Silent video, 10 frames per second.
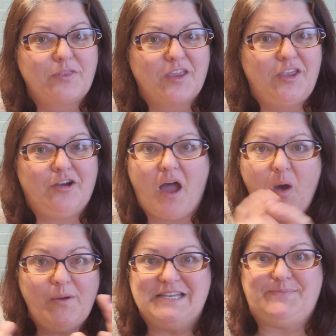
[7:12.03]
you're
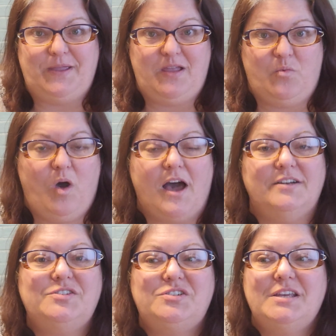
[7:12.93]
always being
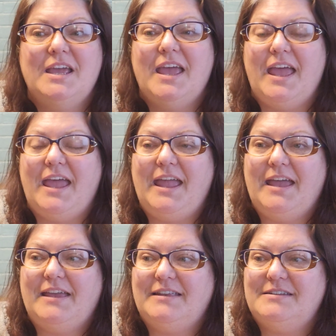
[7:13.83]
watched.
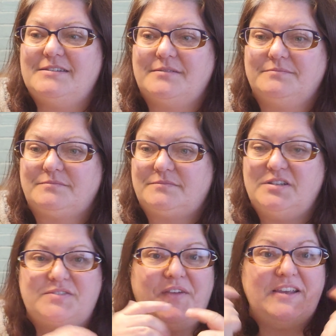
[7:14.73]
And
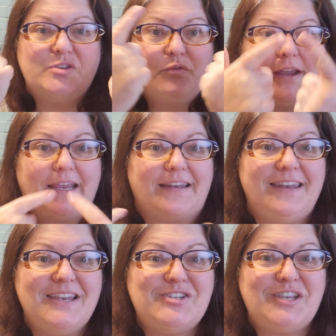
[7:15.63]
there's facial
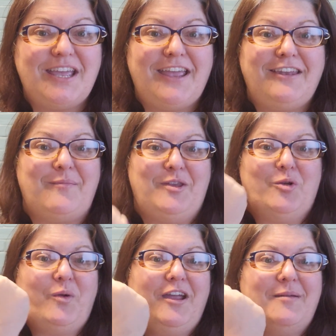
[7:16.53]
recognition. I mean, you're
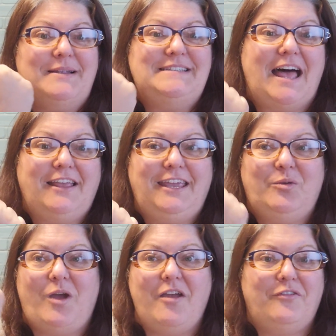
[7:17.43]
wearing a medallion
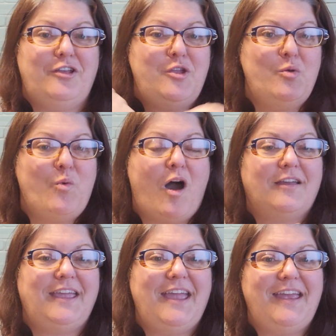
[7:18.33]
wherever you
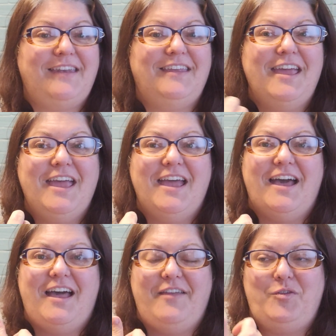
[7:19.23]
walk in.
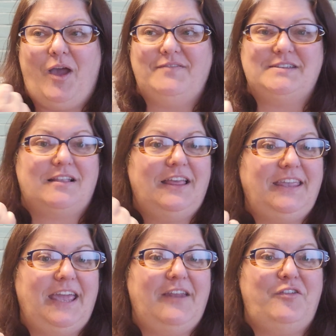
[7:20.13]
If you have to click
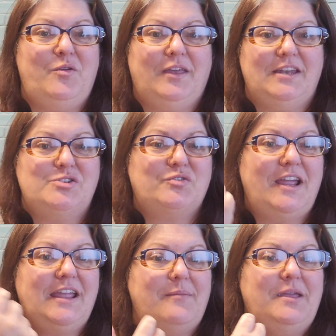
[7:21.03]
it, if you get a
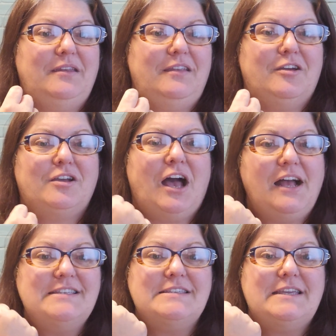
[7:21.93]
drink, I mean, you're
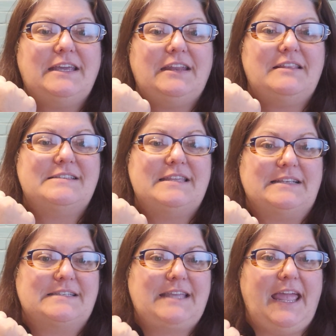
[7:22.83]
constantly getting this thing
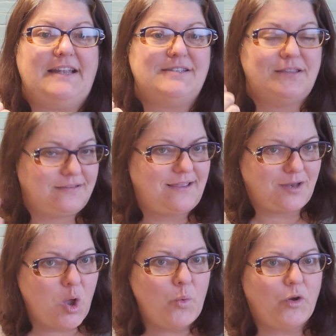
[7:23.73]
scanned. So they
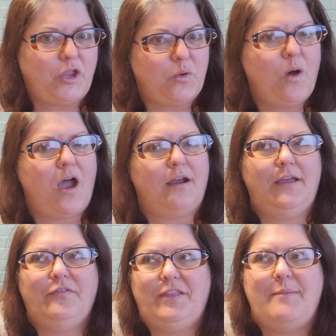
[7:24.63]
know where you are.
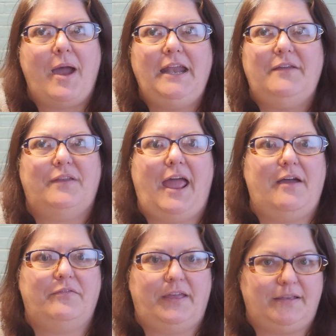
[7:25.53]
If they might even
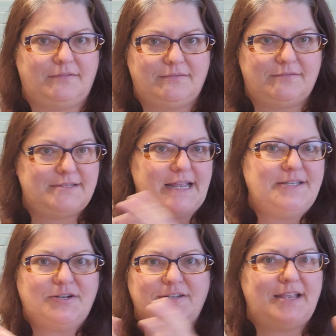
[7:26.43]
have like
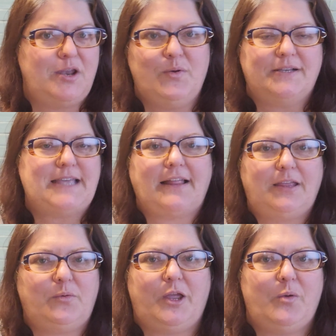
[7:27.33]
sensors that know exactly
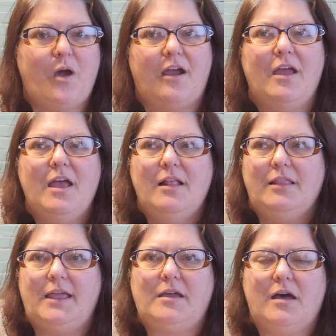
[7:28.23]
where you are.
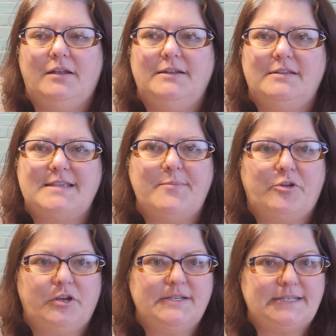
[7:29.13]
Like on some
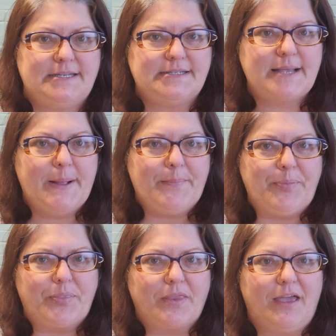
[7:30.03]
cruises,
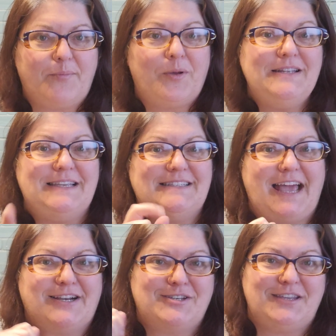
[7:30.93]
like Princess
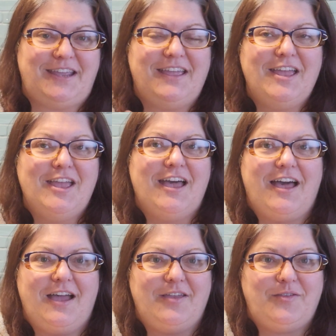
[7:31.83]
actually,
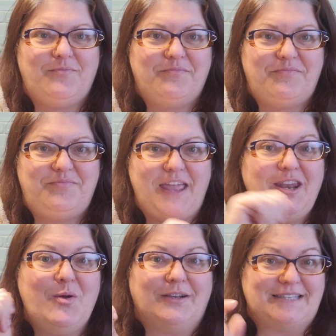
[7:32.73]
they
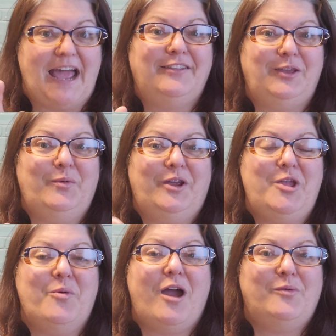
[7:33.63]
know exactly where
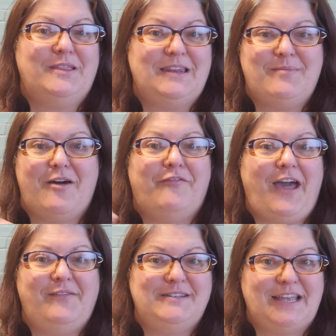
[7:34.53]
you are within about
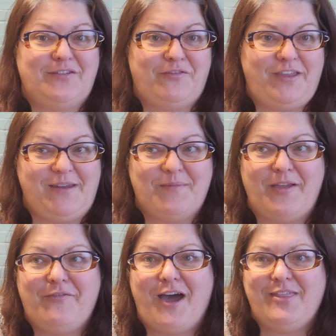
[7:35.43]
5 or 10 feet. My
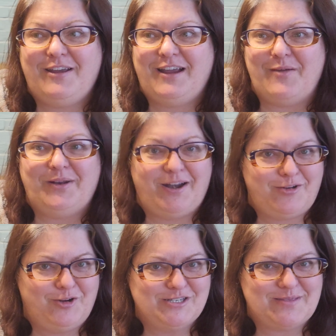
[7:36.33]
father, I went on a
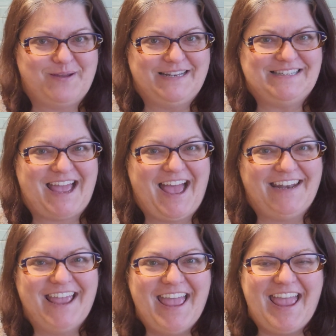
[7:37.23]
cruise with my dad,
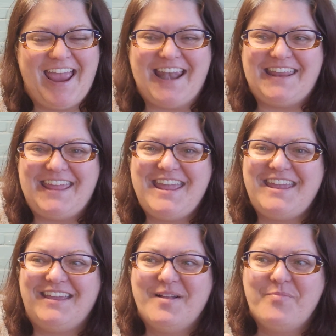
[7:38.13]
and
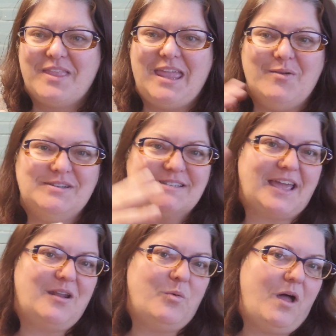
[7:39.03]
he would just
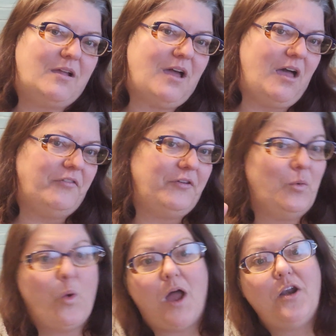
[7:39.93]
kind of walk off and
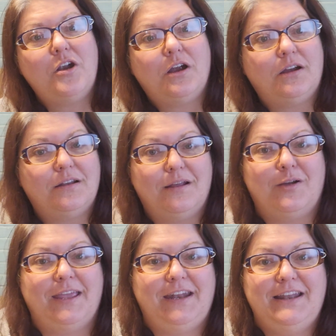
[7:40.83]
wander or
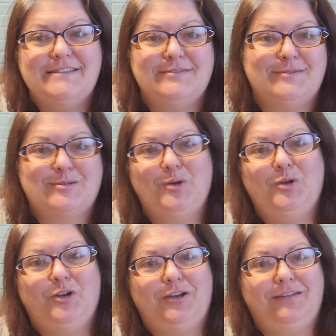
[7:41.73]
get in his little
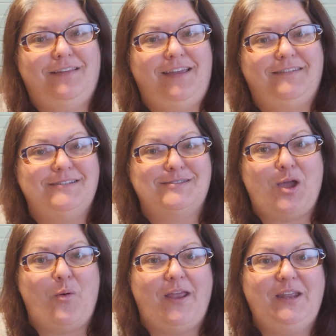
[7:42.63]
scooter and like just
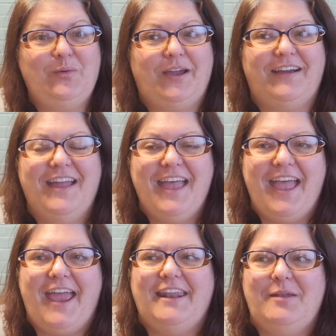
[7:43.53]
go anywhere.
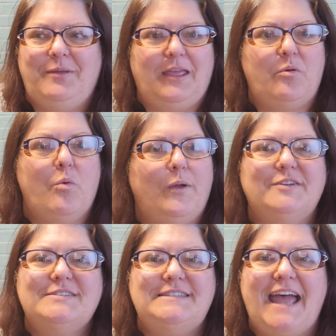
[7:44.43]
And I'd be like, well,
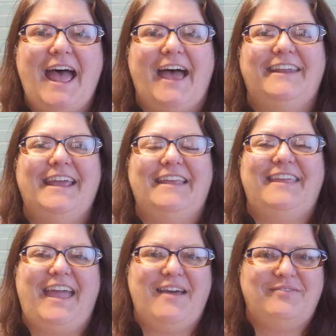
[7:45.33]
where's Dad? And
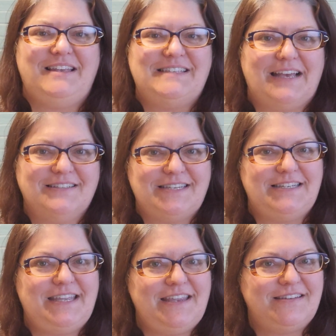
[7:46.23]
they have these
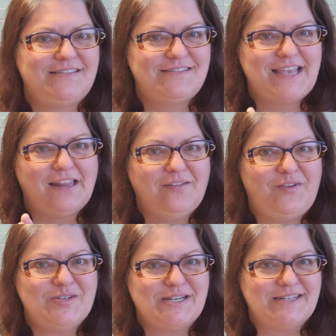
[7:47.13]
LCD
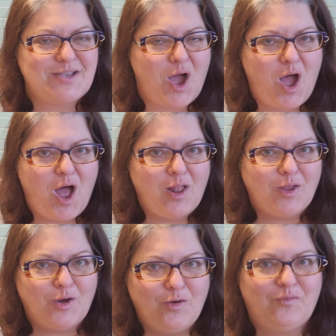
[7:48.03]
televisions all
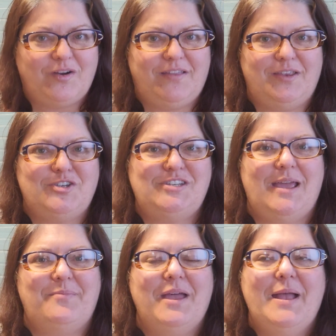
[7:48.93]
over the ship.